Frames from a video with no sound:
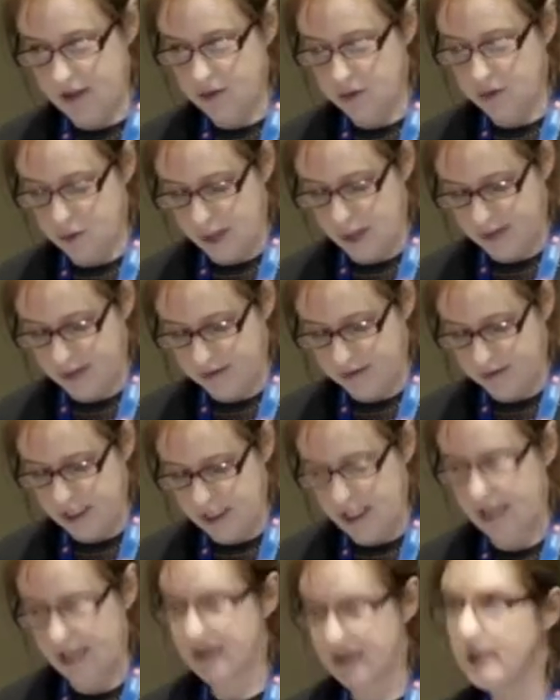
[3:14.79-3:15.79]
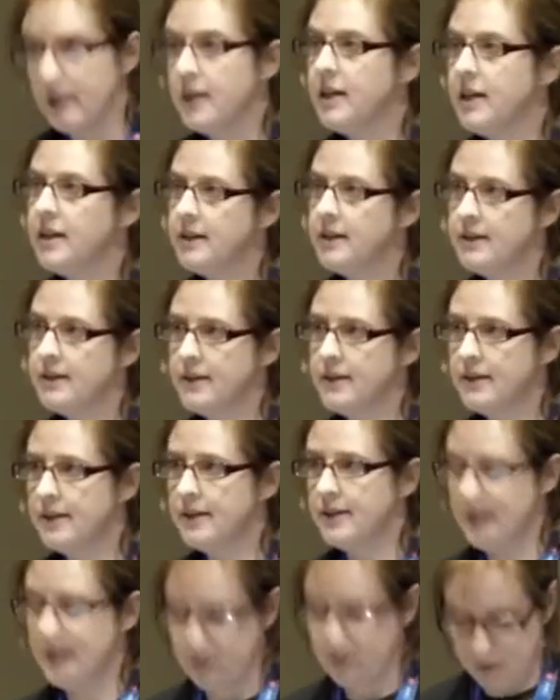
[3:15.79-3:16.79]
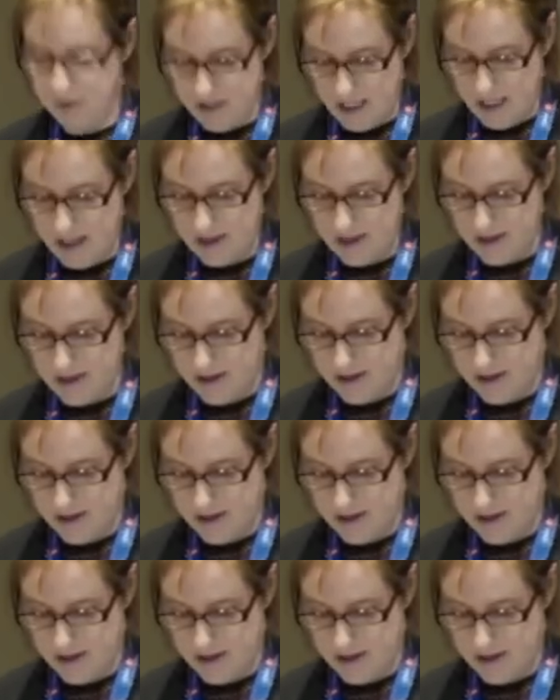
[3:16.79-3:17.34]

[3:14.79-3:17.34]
in central West Greenland. This is a deep